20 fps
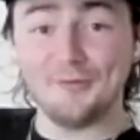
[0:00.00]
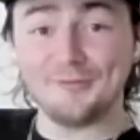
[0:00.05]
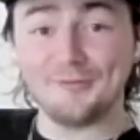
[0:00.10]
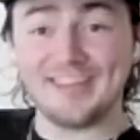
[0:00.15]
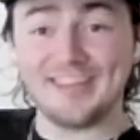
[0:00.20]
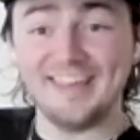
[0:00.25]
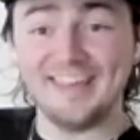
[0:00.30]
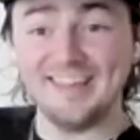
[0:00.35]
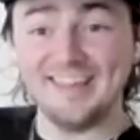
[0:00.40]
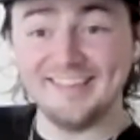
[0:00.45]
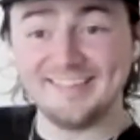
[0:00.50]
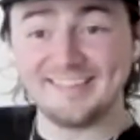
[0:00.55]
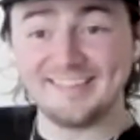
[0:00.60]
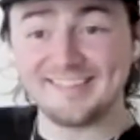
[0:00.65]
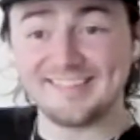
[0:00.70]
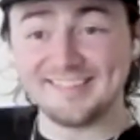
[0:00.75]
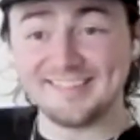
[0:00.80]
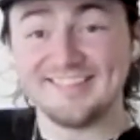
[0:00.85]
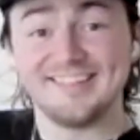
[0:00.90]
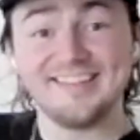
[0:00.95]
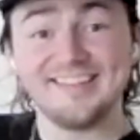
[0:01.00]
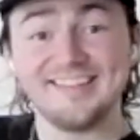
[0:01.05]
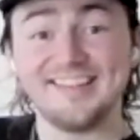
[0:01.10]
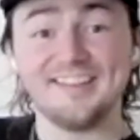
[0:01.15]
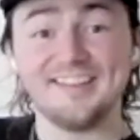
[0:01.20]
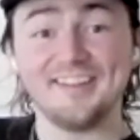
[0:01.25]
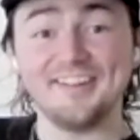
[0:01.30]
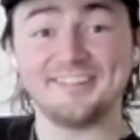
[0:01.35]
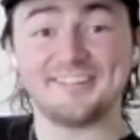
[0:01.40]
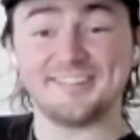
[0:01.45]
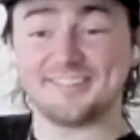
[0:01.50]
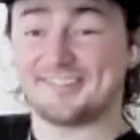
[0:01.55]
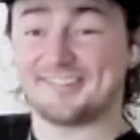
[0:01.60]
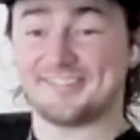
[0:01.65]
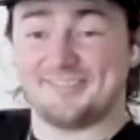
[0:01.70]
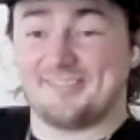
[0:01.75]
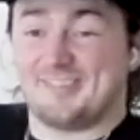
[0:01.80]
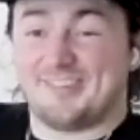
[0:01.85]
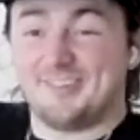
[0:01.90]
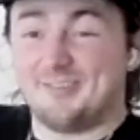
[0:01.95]
kids are
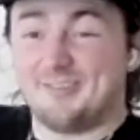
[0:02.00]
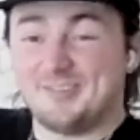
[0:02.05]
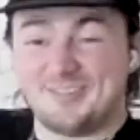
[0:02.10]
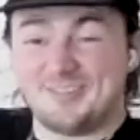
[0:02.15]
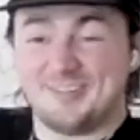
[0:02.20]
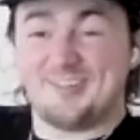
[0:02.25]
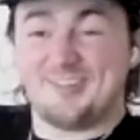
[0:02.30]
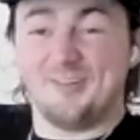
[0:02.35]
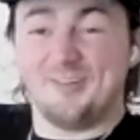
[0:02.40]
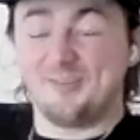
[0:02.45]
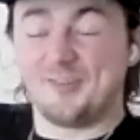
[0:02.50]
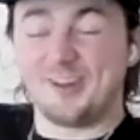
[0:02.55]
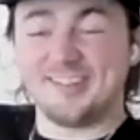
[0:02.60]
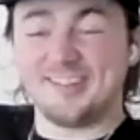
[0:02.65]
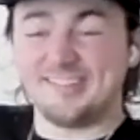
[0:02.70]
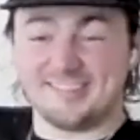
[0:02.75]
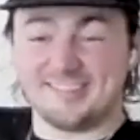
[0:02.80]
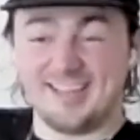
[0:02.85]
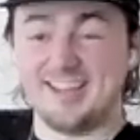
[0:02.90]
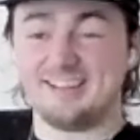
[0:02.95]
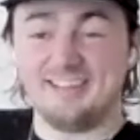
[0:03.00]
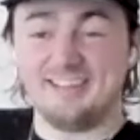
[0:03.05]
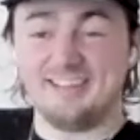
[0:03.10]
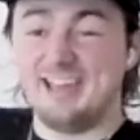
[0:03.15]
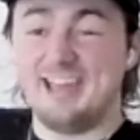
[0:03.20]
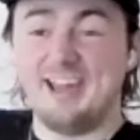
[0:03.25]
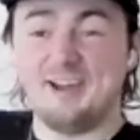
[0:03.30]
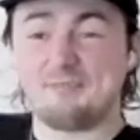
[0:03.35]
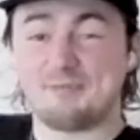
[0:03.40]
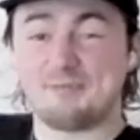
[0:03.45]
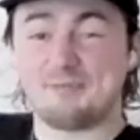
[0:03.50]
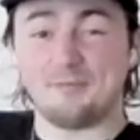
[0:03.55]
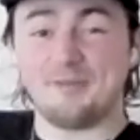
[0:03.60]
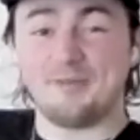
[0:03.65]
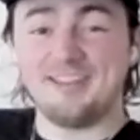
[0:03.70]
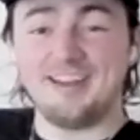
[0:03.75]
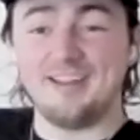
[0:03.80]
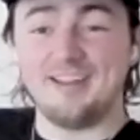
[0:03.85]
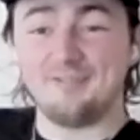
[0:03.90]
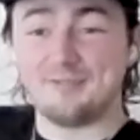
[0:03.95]
just already saying, yeah, I'll
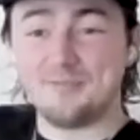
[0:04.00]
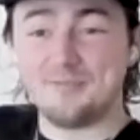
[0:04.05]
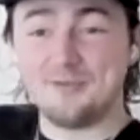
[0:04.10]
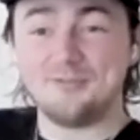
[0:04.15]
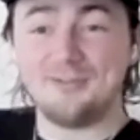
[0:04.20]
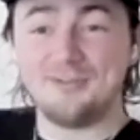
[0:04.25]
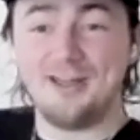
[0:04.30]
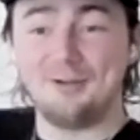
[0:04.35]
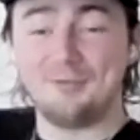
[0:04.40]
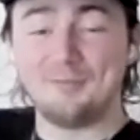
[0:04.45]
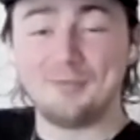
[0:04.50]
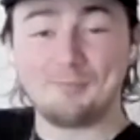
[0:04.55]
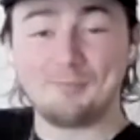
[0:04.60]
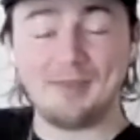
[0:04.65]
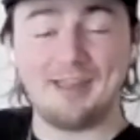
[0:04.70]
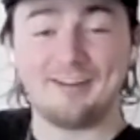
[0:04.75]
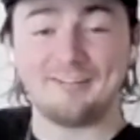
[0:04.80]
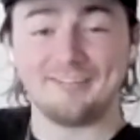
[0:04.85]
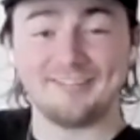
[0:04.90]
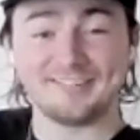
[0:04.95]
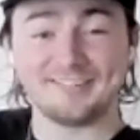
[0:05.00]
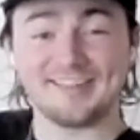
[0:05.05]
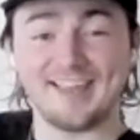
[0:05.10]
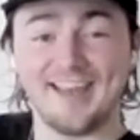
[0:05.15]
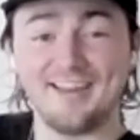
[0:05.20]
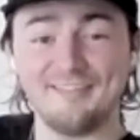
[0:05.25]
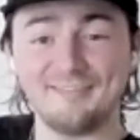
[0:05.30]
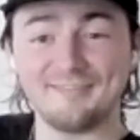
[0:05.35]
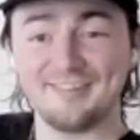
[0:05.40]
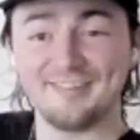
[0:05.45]
probably never move out in my parents' gaff.